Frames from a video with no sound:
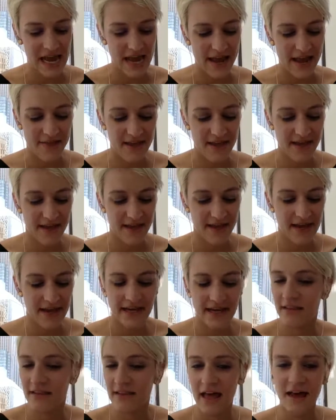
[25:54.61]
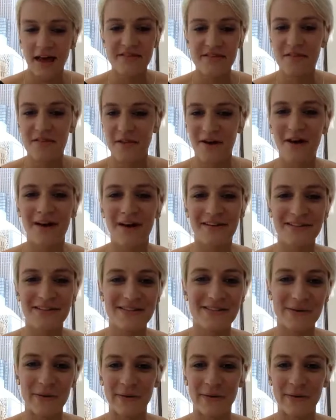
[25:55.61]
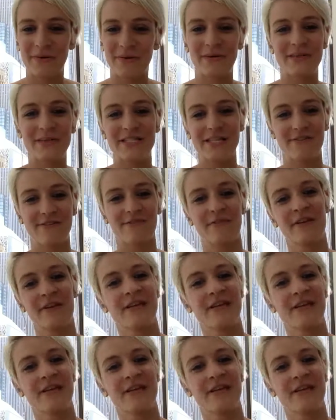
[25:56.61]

And then any last thoughts or words of